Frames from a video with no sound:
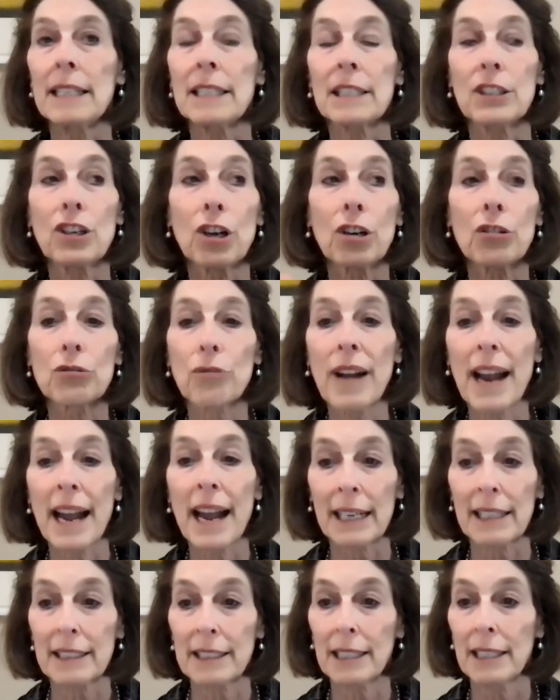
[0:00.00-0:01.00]

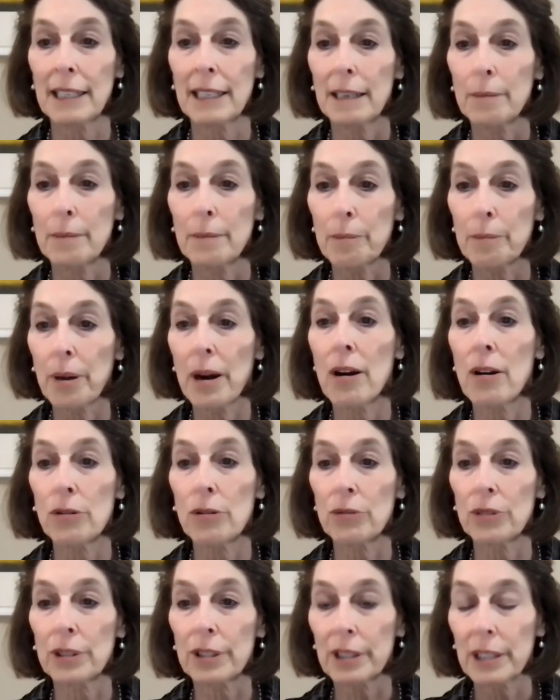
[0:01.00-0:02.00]
correct
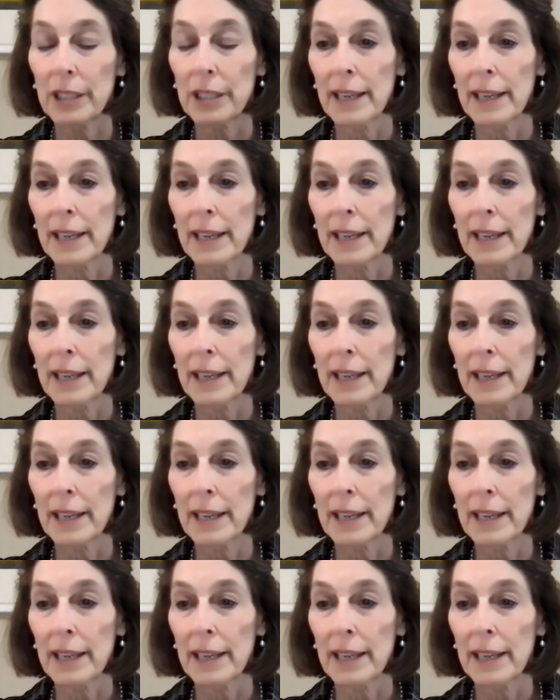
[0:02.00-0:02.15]
bones.